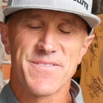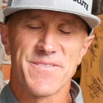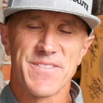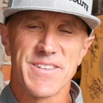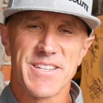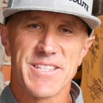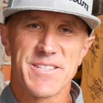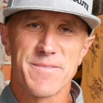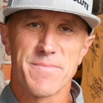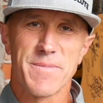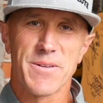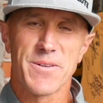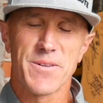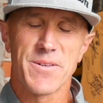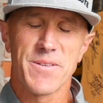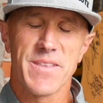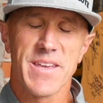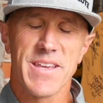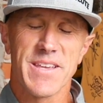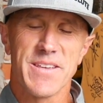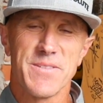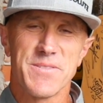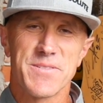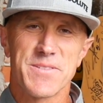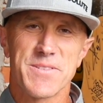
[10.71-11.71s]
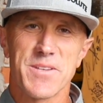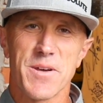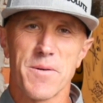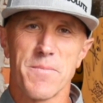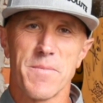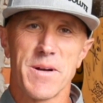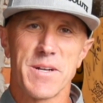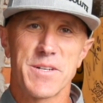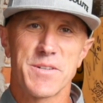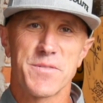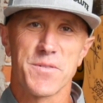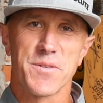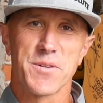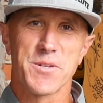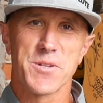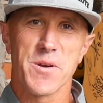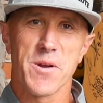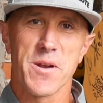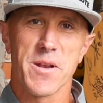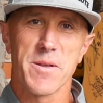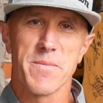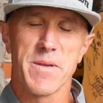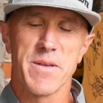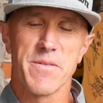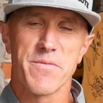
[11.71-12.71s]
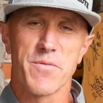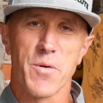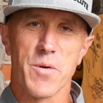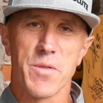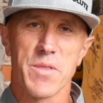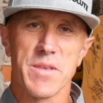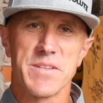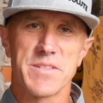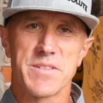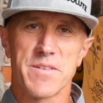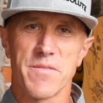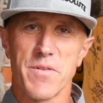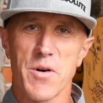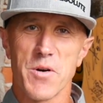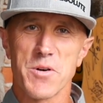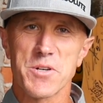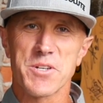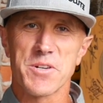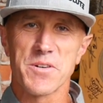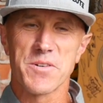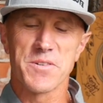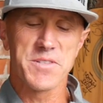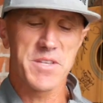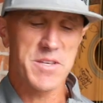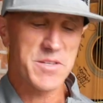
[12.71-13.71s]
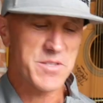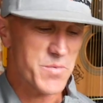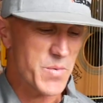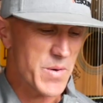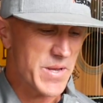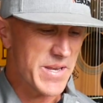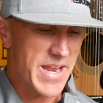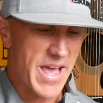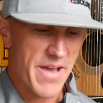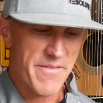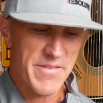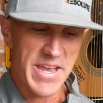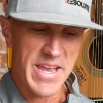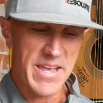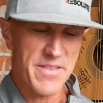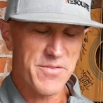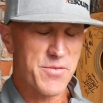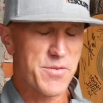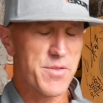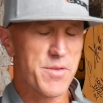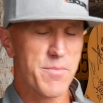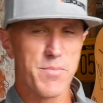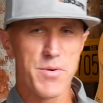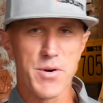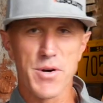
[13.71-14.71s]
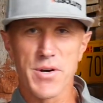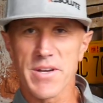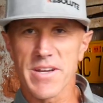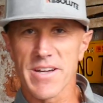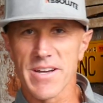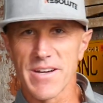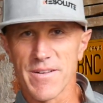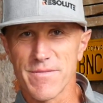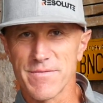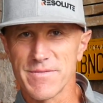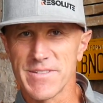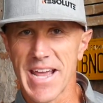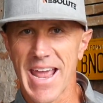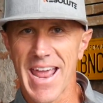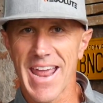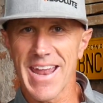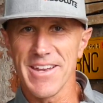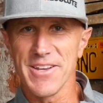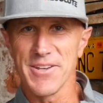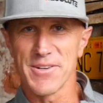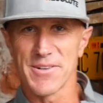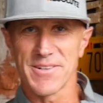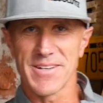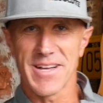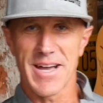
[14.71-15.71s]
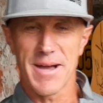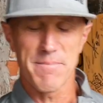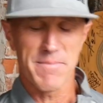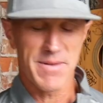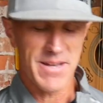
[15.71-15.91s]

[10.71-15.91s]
Vince Miller. Thank you so much for joining me for these devotionals as we navigate through the book of Daniel. I'm